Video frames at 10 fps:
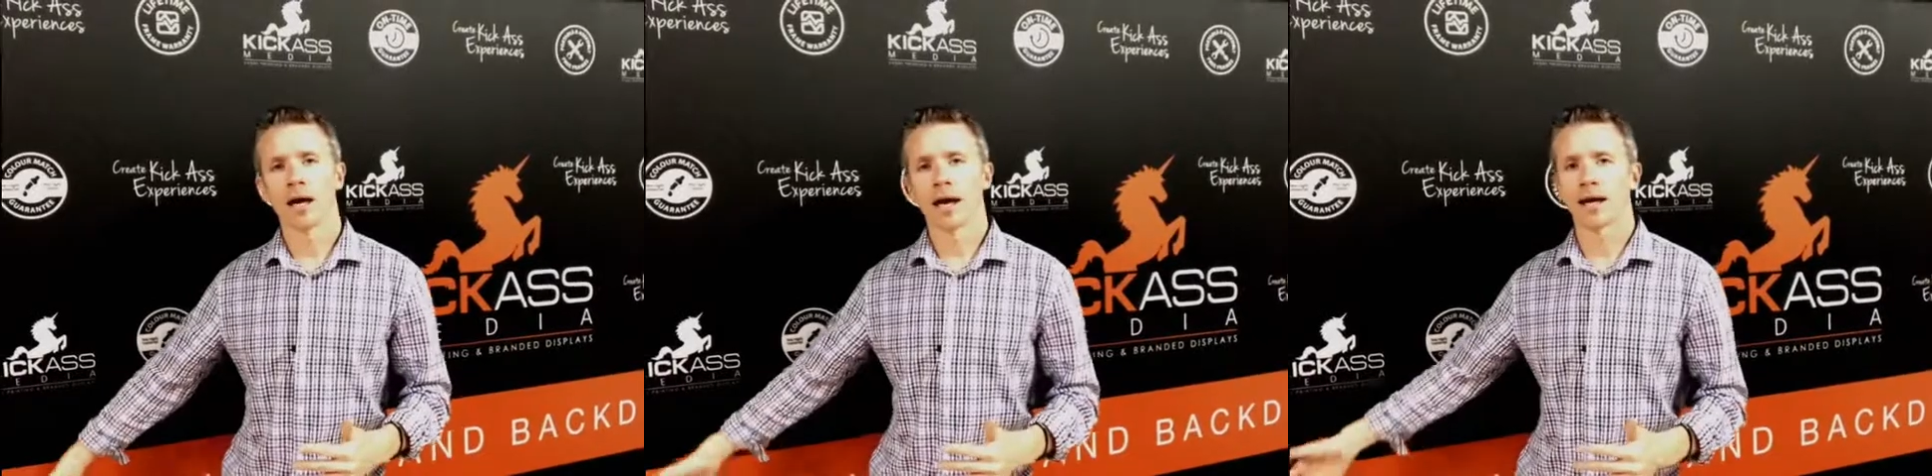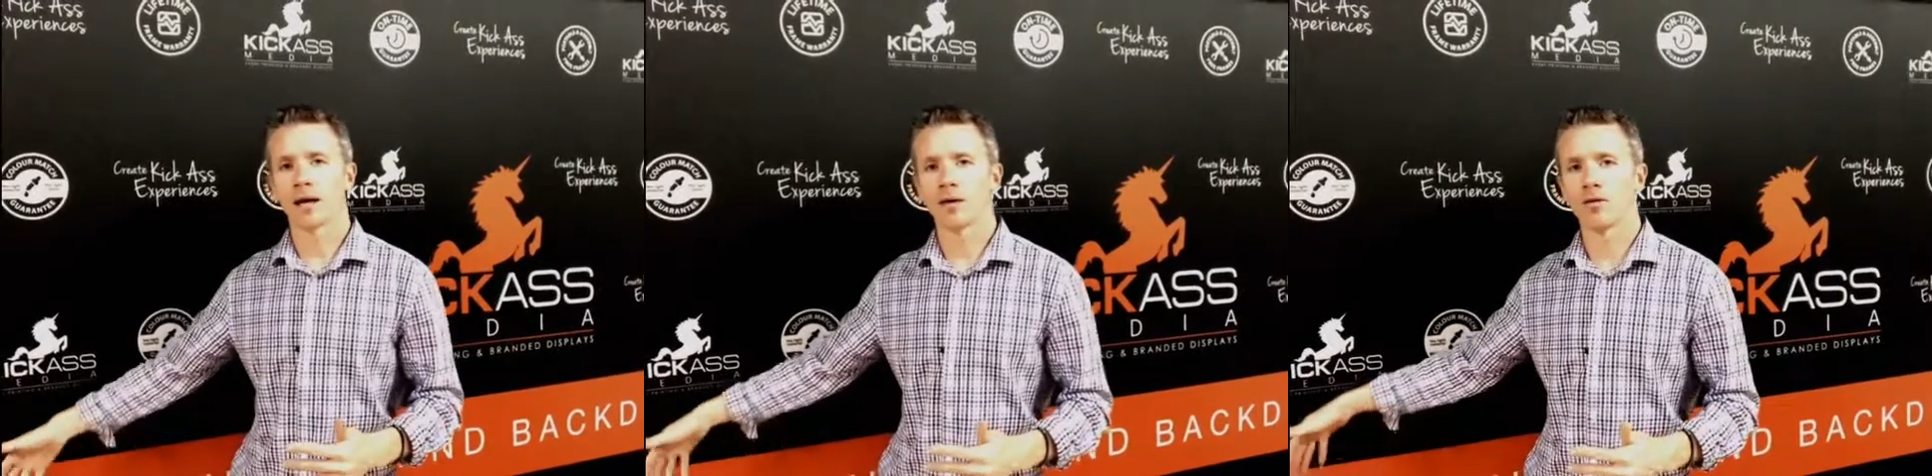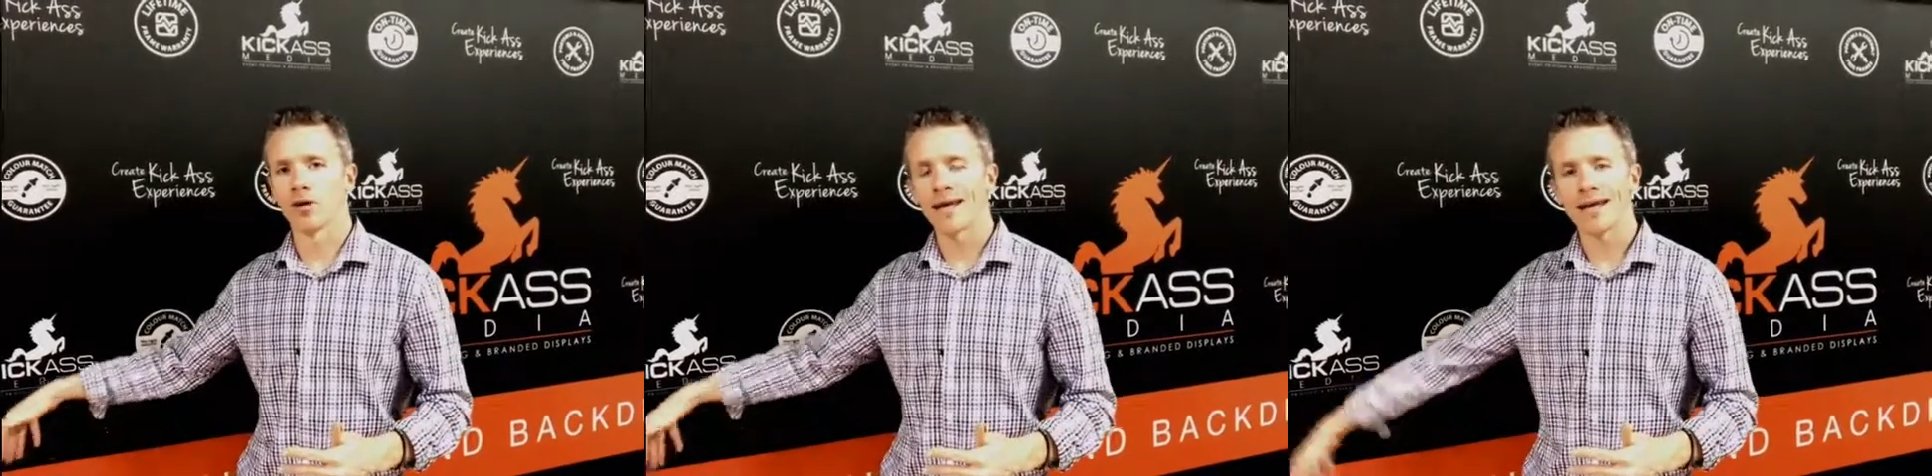and
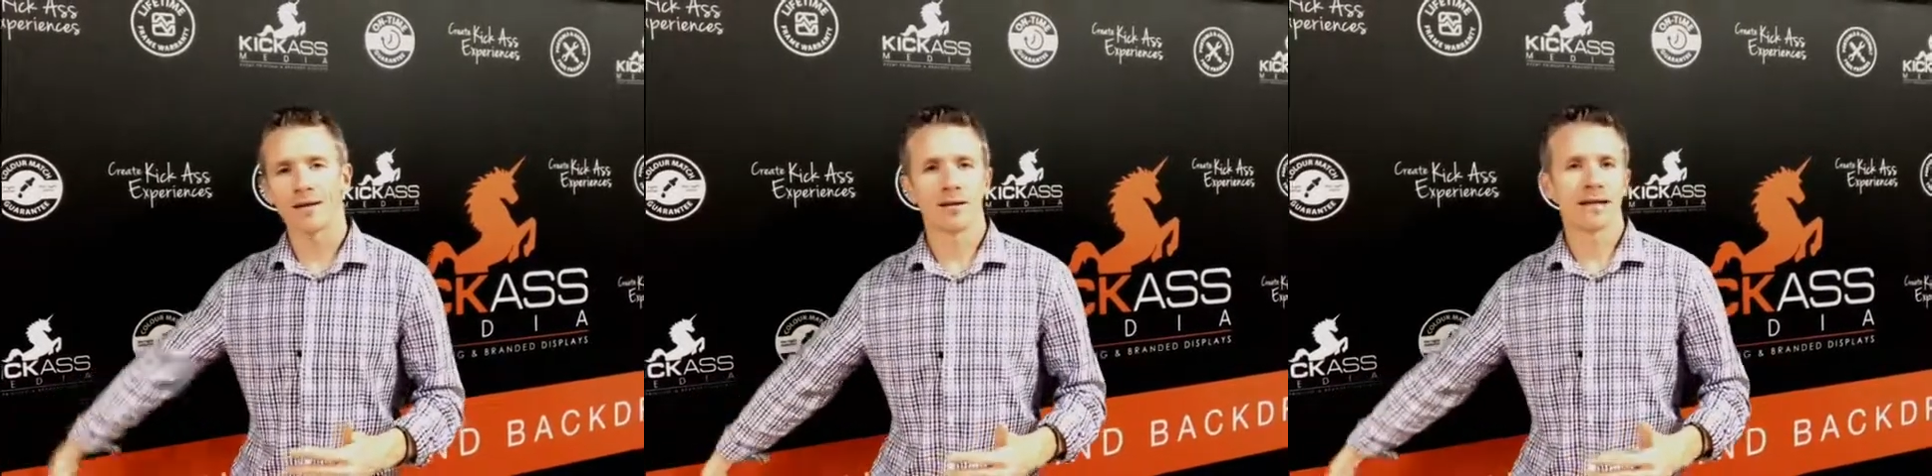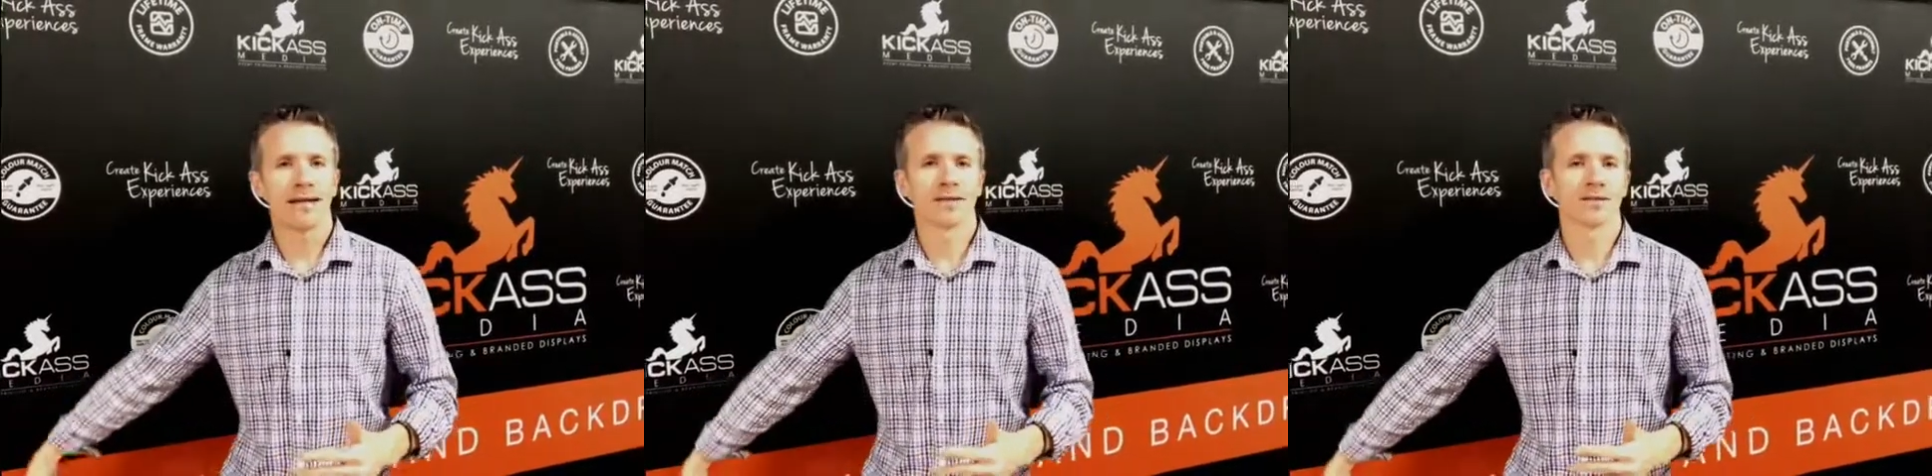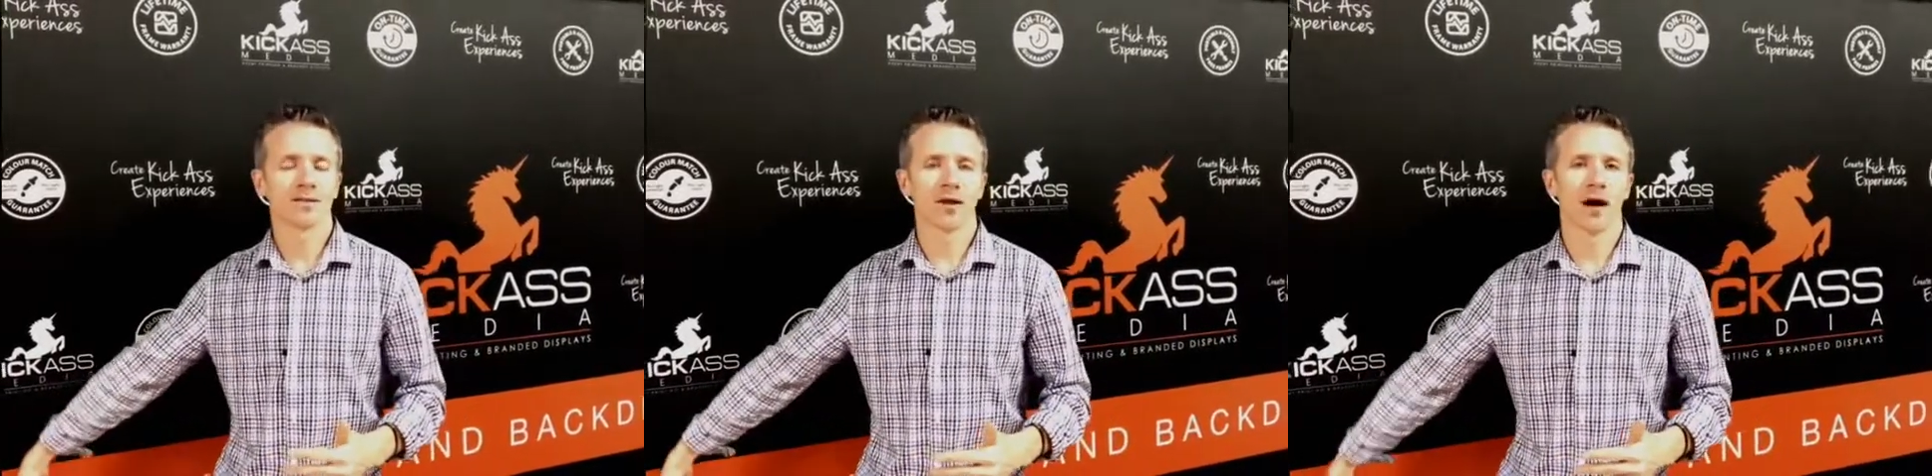they're hidden
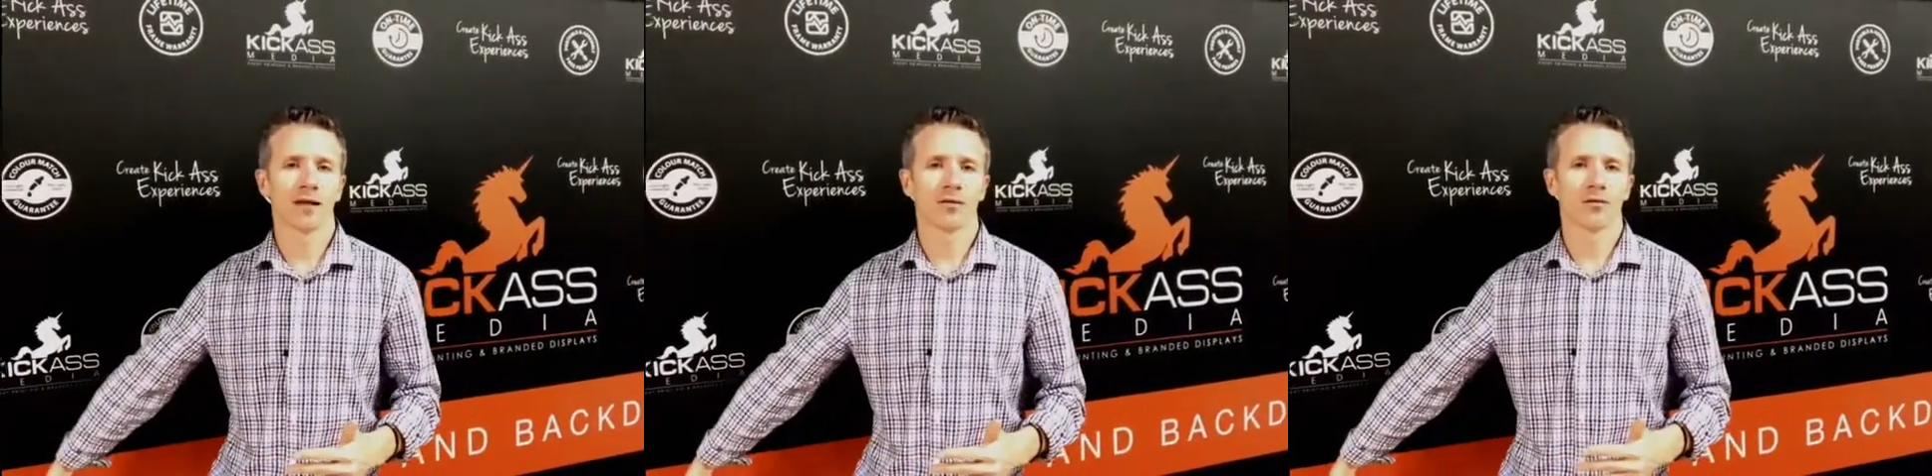inside the